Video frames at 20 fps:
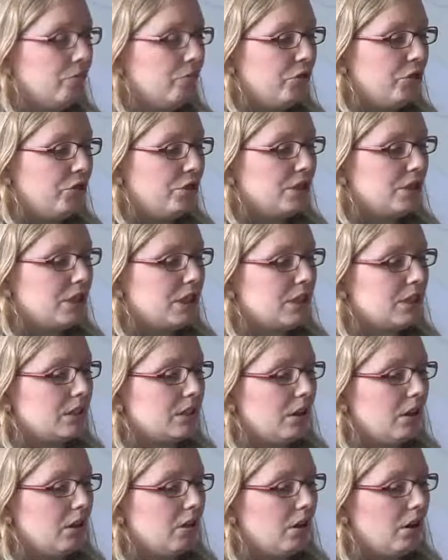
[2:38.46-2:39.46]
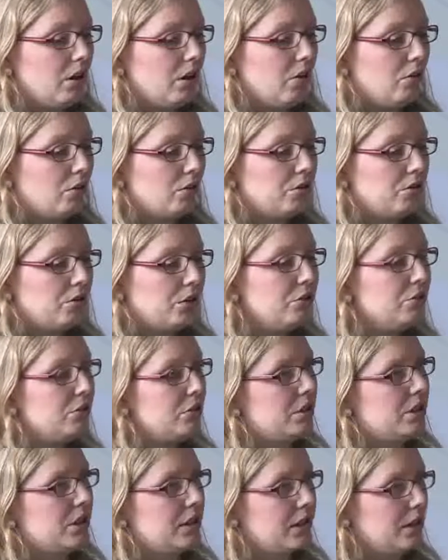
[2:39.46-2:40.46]
which is also
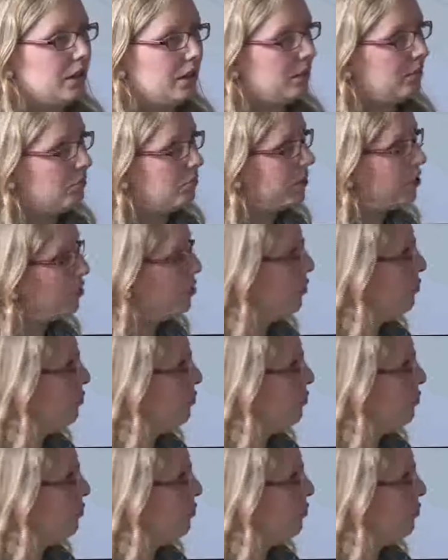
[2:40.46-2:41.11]
interesting in